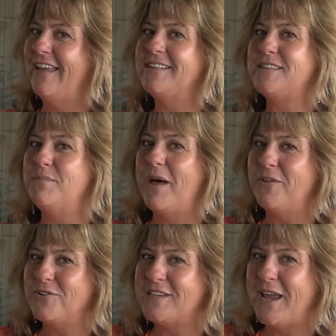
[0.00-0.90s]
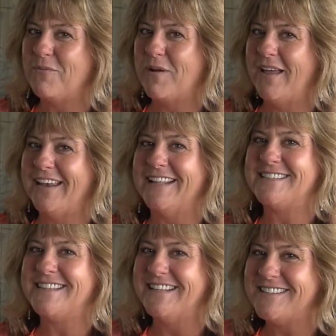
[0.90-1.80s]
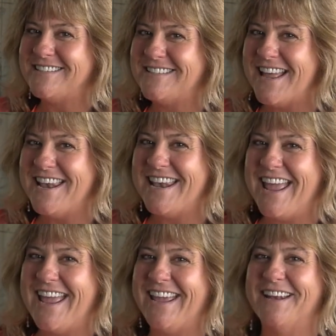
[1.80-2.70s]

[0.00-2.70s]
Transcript: It's the Mother's Day run. It's this Sunday,